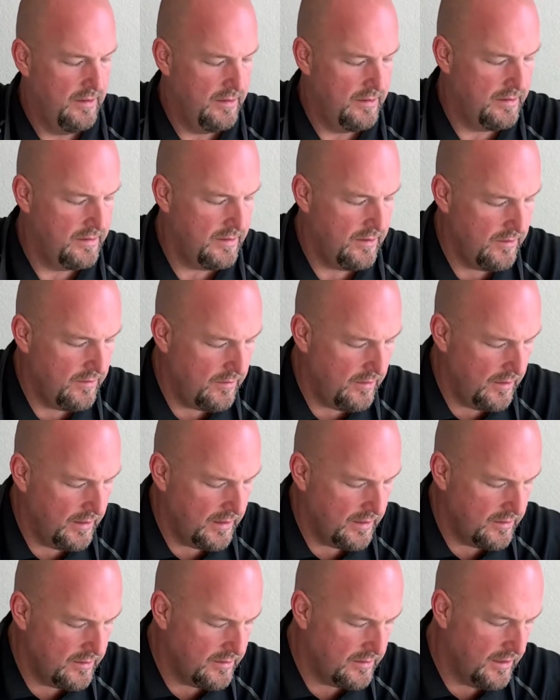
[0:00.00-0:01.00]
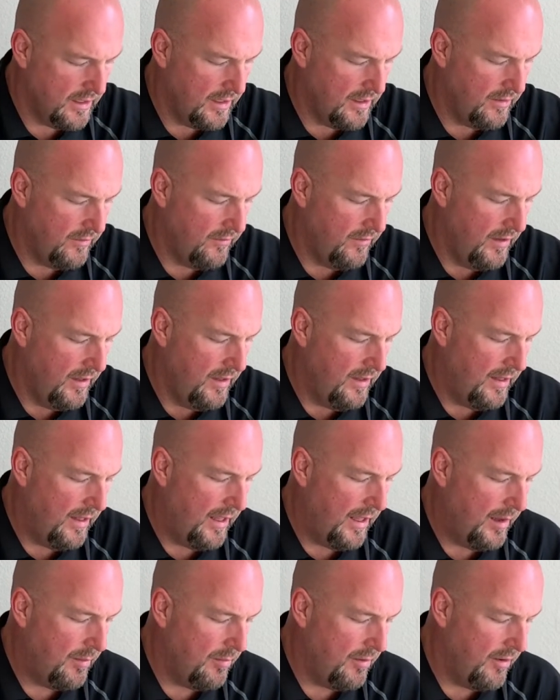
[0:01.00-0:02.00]
So I could just kind of
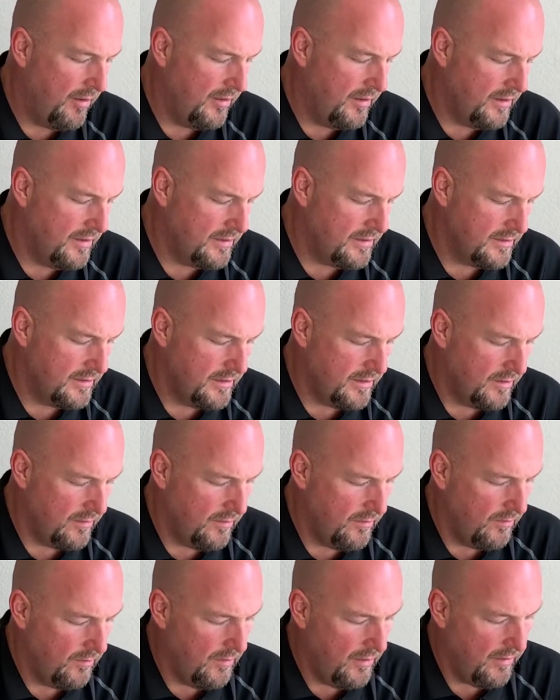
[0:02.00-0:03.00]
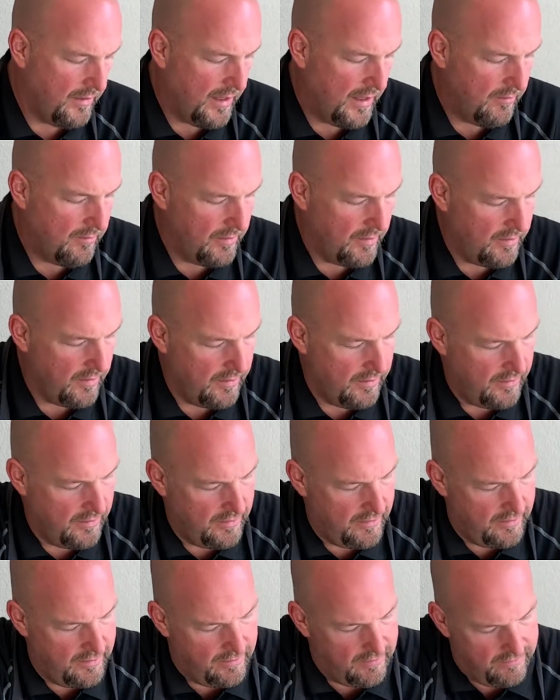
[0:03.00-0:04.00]
eyeball this to where that would
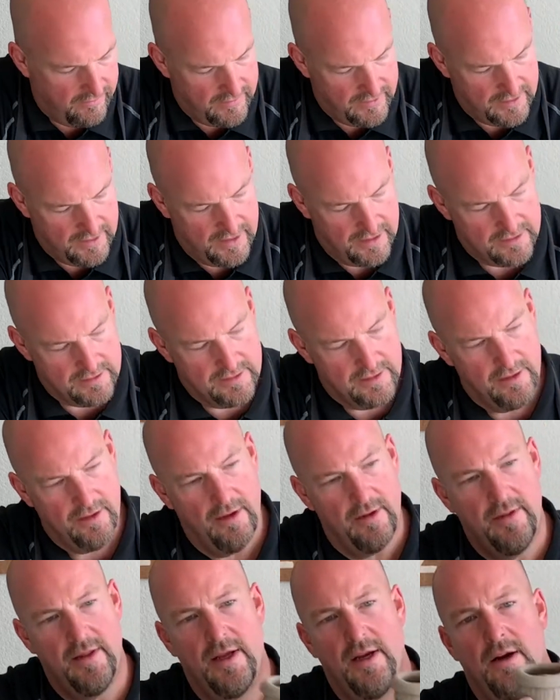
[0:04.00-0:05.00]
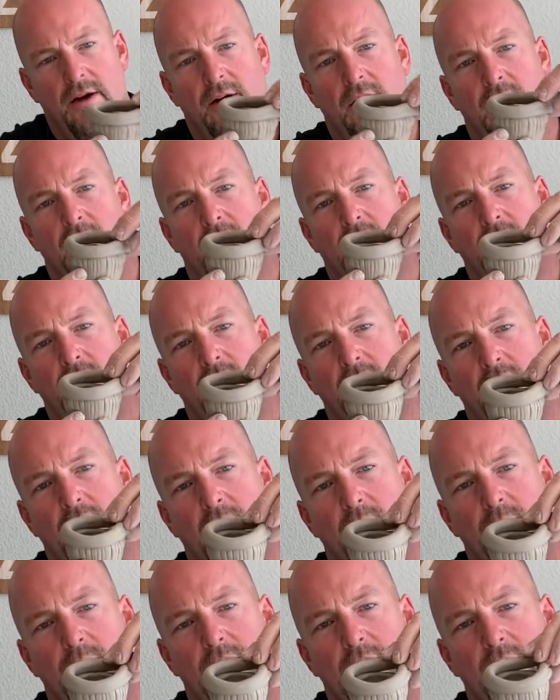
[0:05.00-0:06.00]
fit nicely on there and
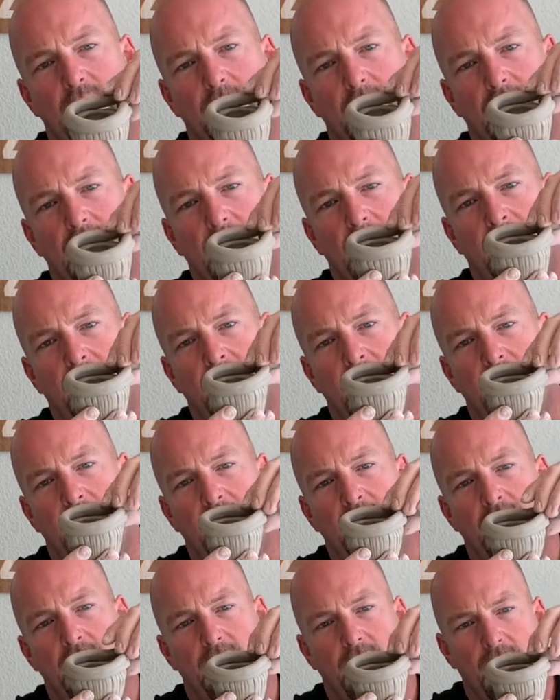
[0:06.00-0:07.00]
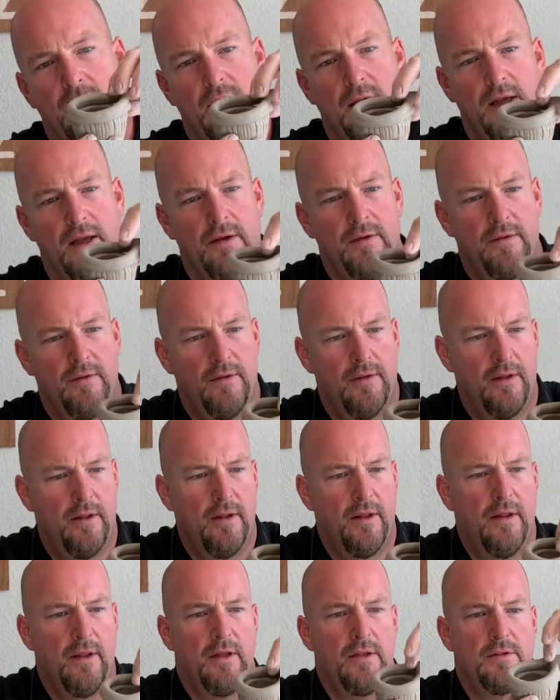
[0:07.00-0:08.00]
overlap a little bit, and then I know, okay,
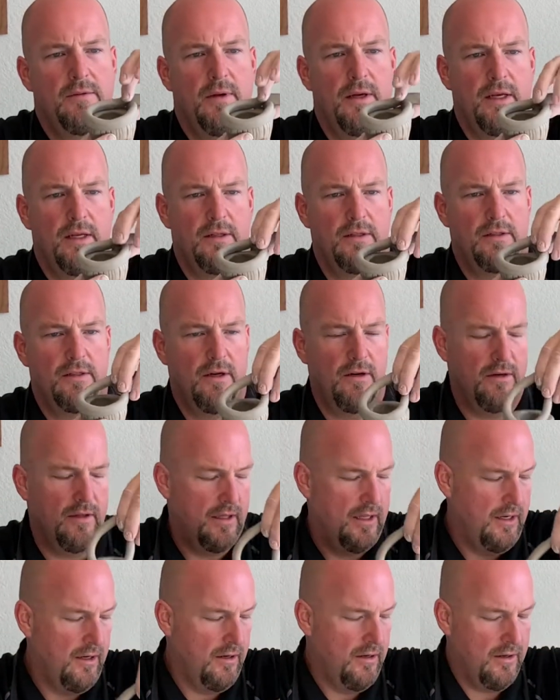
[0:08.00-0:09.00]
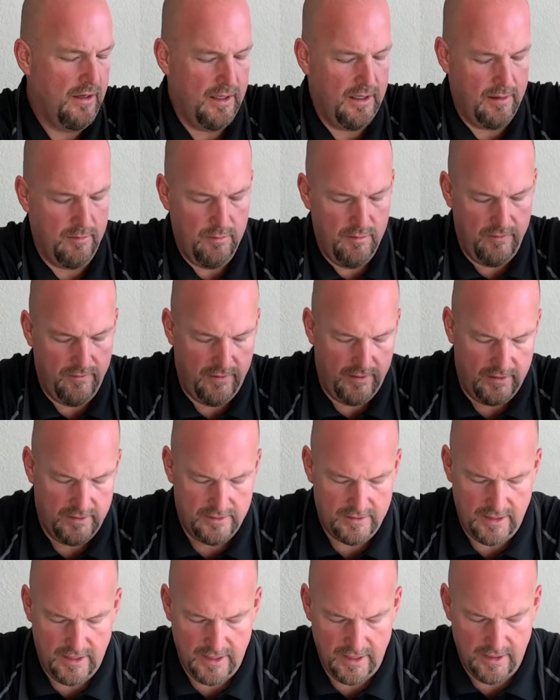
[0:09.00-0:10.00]
so I can start there, I can move this
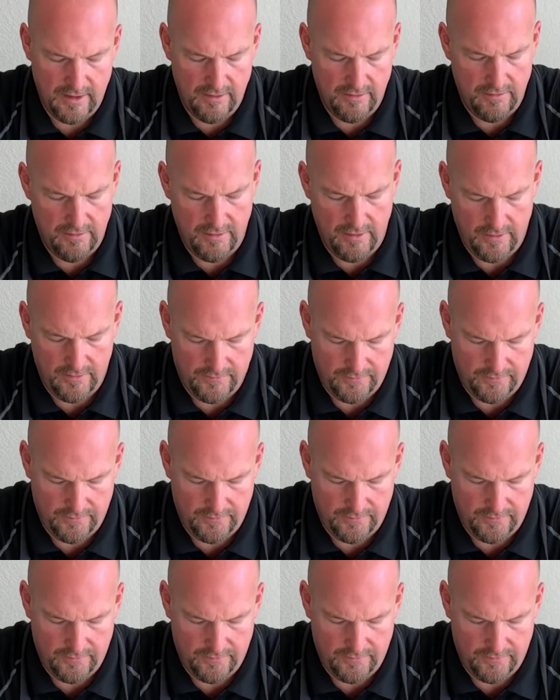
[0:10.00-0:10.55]
down,